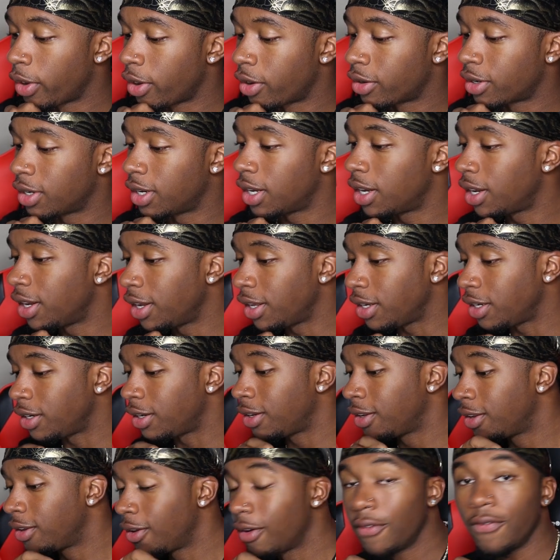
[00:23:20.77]
We on a hunt
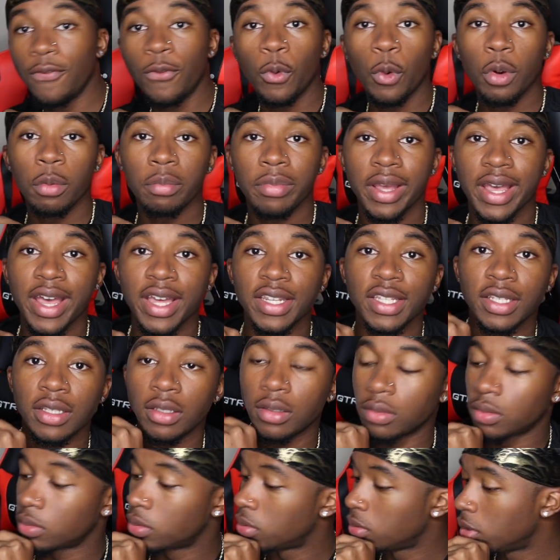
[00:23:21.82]
for baddie.
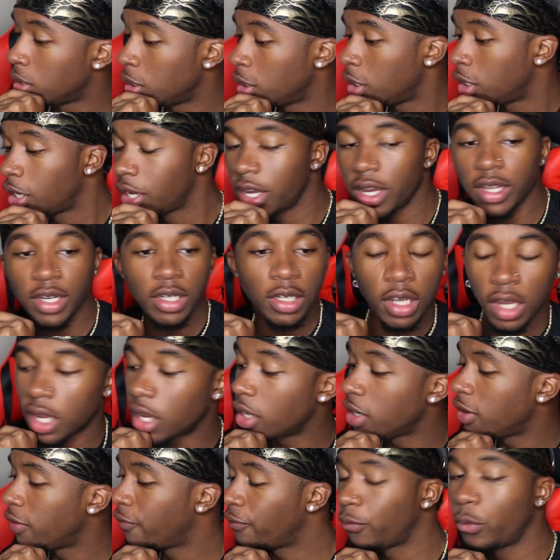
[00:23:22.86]
Hunt,
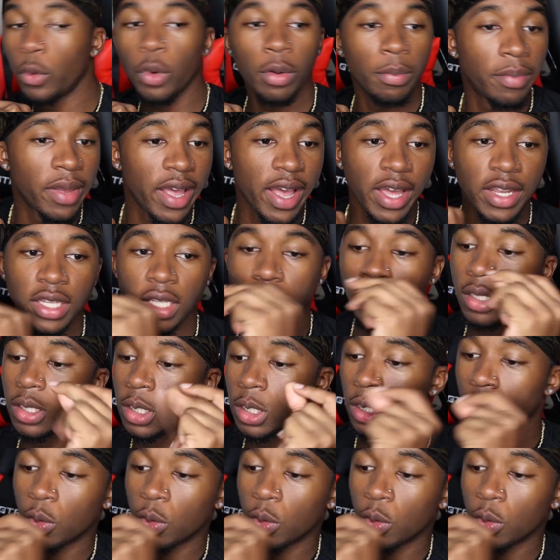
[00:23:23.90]
hunt for baddie.